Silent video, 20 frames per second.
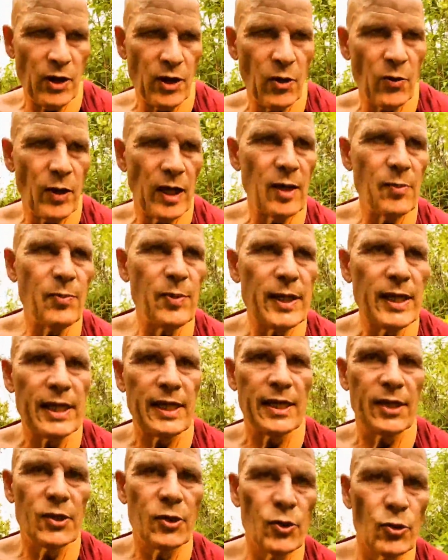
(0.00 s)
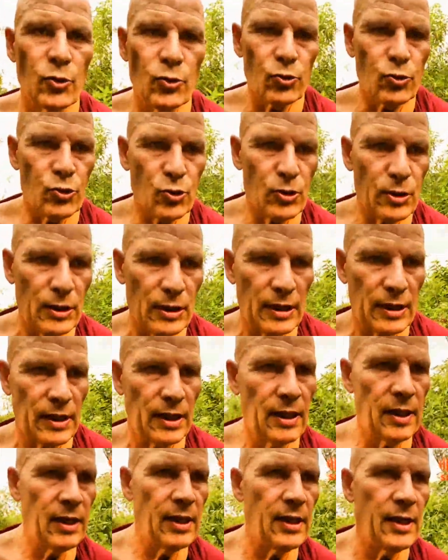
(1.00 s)
very well be used
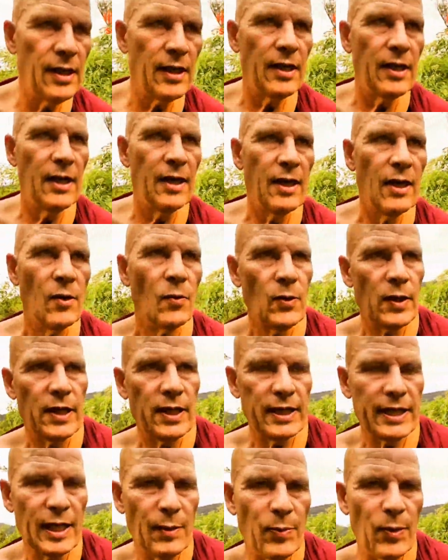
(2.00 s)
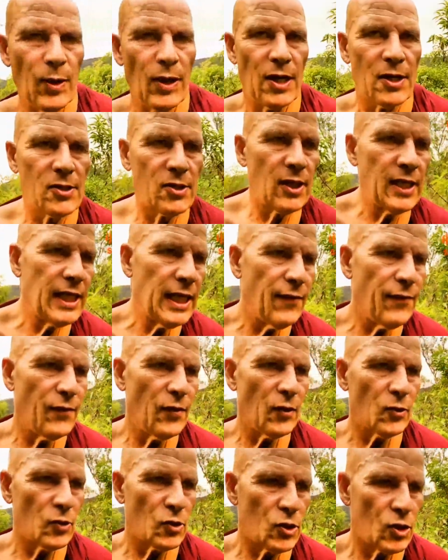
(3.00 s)
with earplugs or
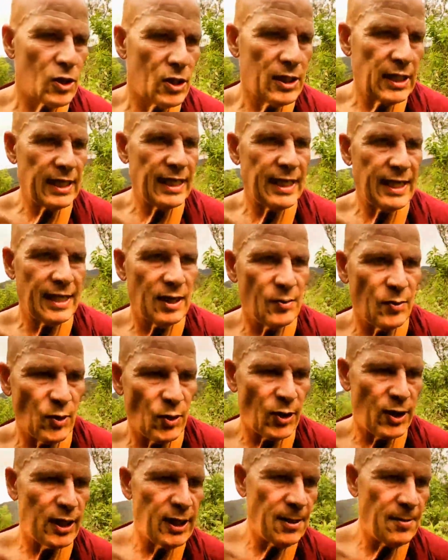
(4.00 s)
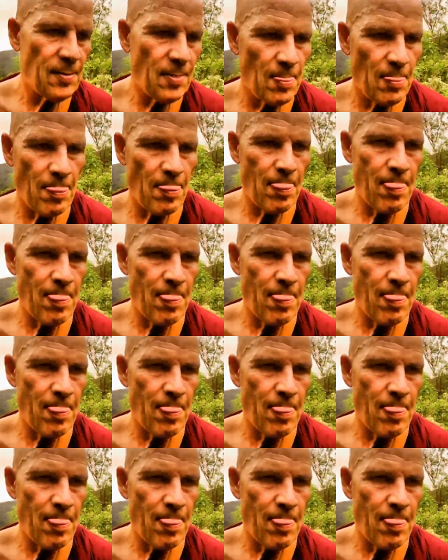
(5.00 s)
earphones sitting in the morning